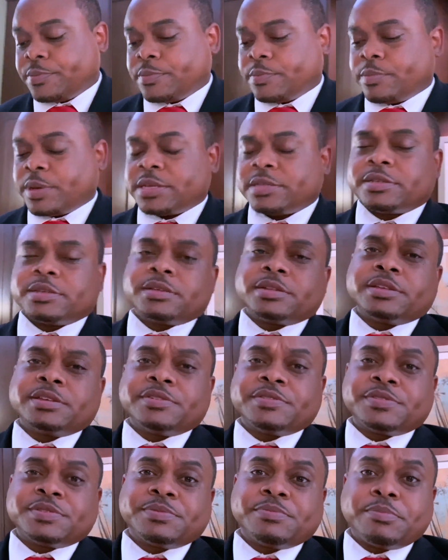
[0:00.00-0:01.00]

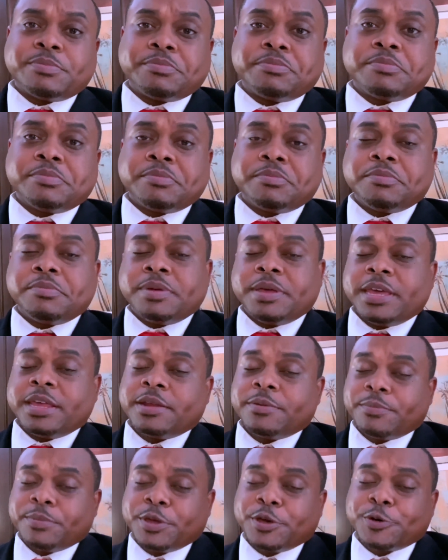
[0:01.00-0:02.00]
Basically in
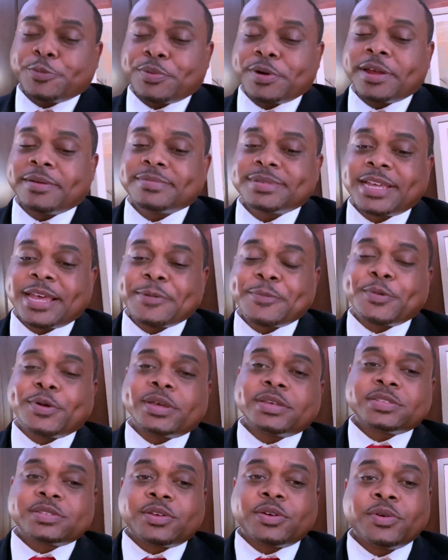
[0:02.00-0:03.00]
a meal prep type
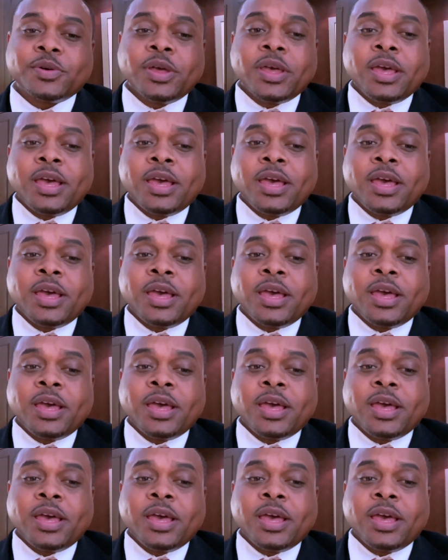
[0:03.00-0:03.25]
way. So